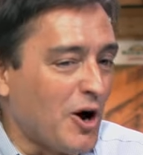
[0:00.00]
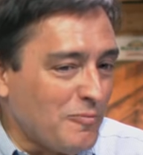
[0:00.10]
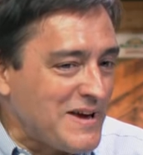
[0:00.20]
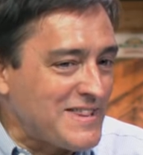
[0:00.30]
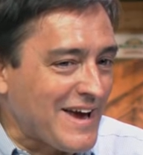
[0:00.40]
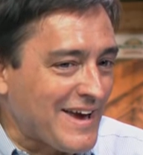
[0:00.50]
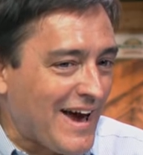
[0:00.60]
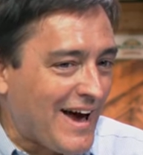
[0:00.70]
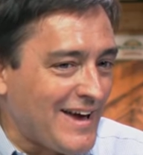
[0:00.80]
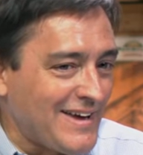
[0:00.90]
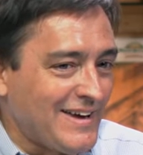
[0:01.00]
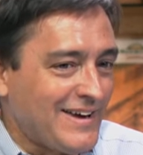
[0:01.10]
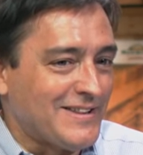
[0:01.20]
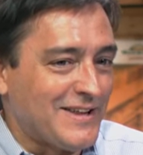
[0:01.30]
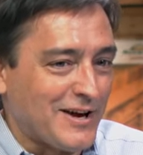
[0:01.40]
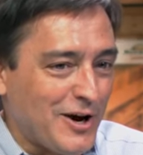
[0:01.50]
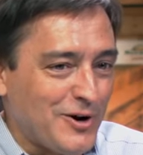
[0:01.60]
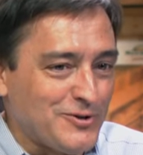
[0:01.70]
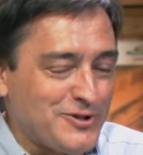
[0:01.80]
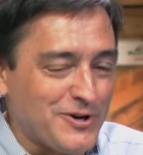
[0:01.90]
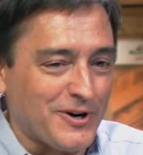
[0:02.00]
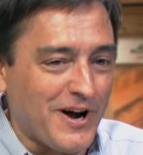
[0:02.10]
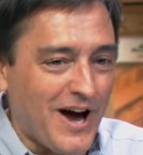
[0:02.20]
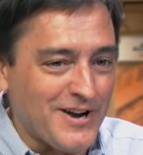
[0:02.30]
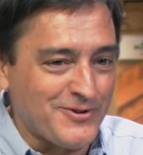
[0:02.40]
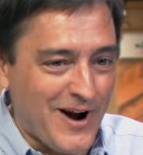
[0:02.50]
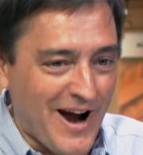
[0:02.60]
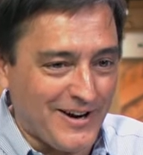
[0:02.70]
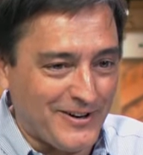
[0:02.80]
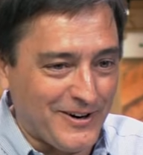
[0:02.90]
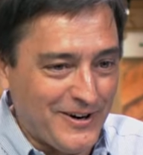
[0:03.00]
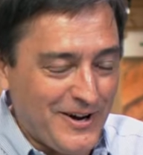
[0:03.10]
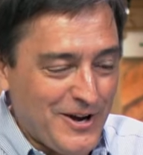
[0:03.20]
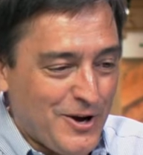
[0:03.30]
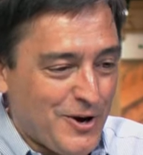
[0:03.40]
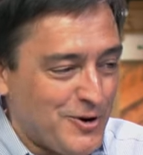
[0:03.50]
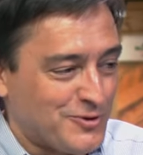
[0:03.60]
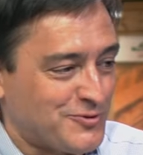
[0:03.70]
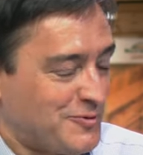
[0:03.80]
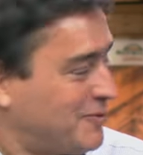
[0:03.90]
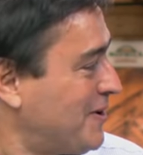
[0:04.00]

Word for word: Don't be that guy that goes to your contractor whose